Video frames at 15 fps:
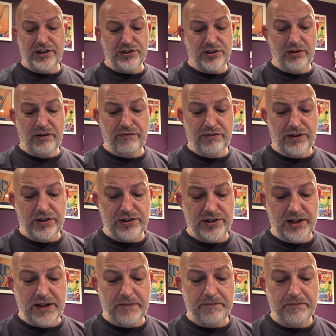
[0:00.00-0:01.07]
is doing for this
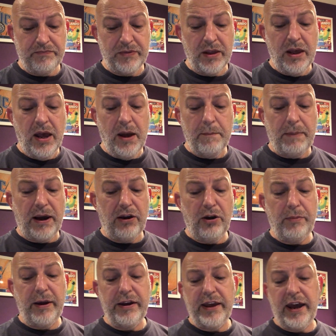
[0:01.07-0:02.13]
team. Paolo
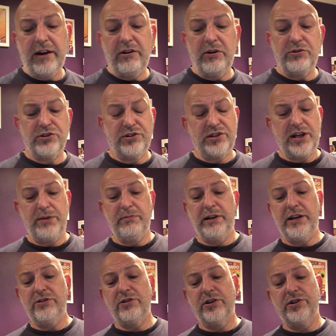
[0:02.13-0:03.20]
Banchero is a team
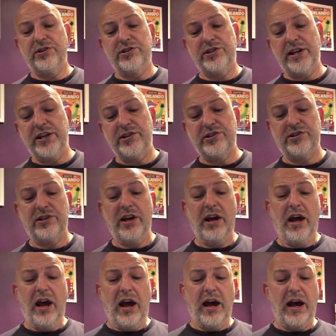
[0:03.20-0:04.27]
leader on assists,
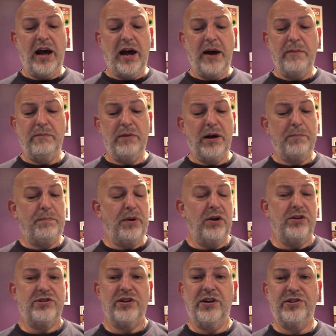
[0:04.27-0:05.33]

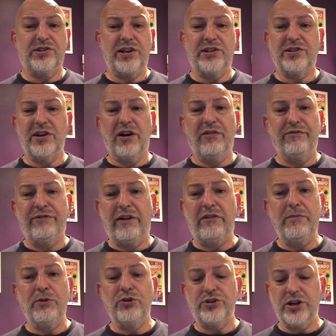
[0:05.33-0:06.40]
but assists are very
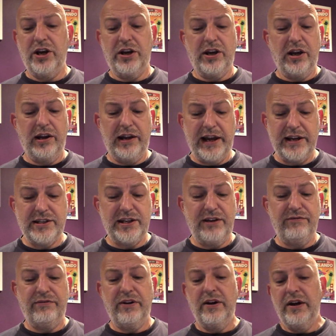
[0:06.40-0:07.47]
much a
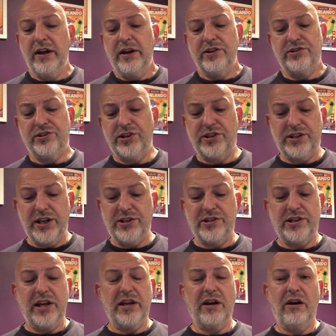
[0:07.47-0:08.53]
collective
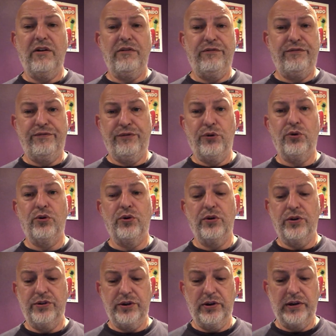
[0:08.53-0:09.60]
statistic
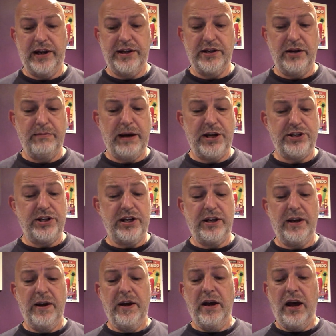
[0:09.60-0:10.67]
for the Orlando
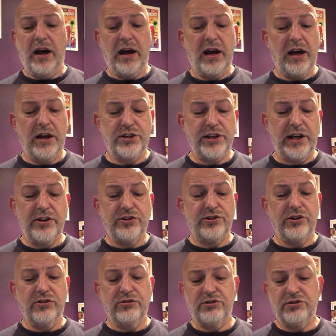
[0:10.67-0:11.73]
Magic. Jalen
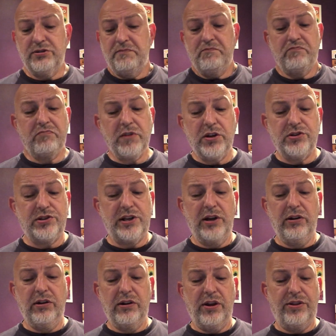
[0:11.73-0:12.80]
Suggs,
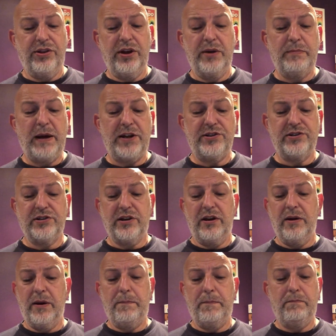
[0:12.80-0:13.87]
still 3rd best
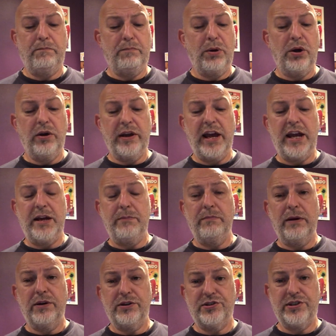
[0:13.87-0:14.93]
per
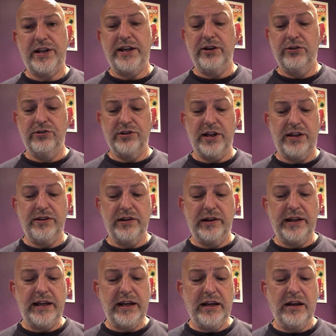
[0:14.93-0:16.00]
game steals in the
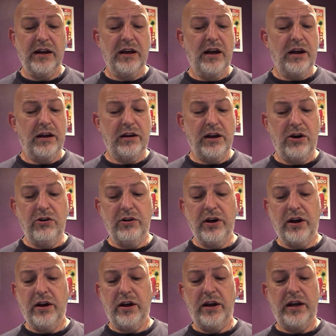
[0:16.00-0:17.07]
league.
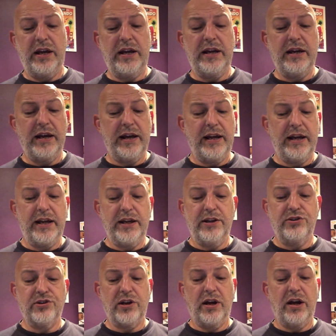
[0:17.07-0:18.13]
Goga, he
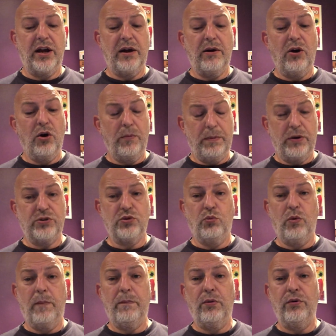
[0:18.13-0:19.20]
is up to
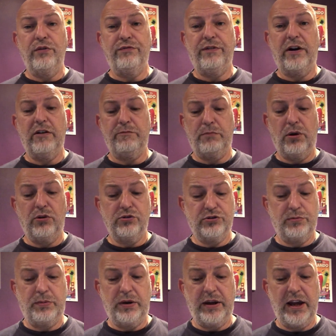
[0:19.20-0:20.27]
1.5 blocks
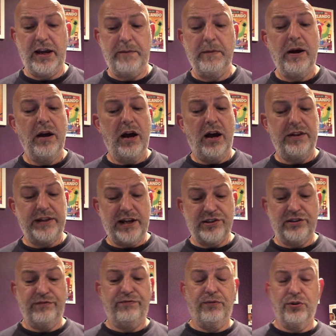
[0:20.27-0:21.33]
per game, and that's
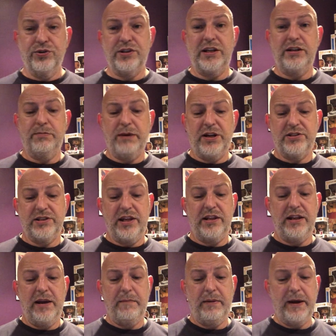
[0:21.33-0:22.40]
the 14th best in
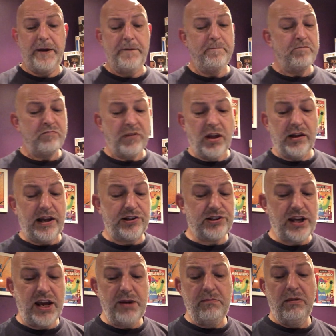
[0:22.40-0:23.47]
the NBA. Last
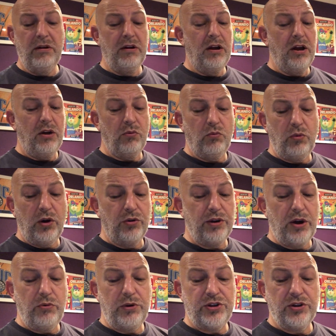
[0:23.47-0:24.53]
game, we all
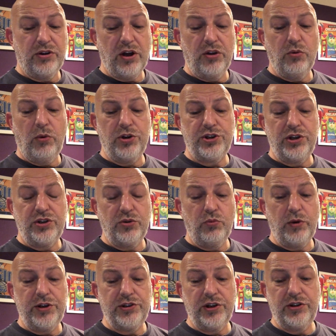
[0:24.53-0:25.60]
know we took on the Washington
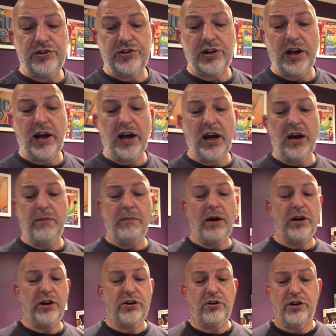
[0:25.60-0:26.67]
Wizards,
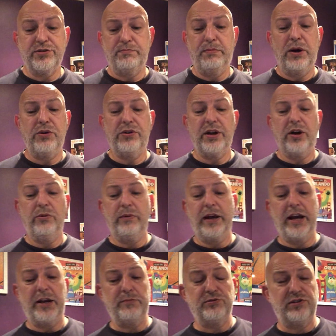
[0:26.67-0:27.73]
and across both home
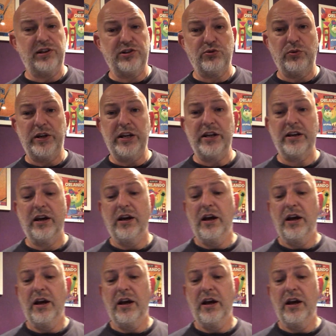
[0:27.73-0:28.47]
games this week,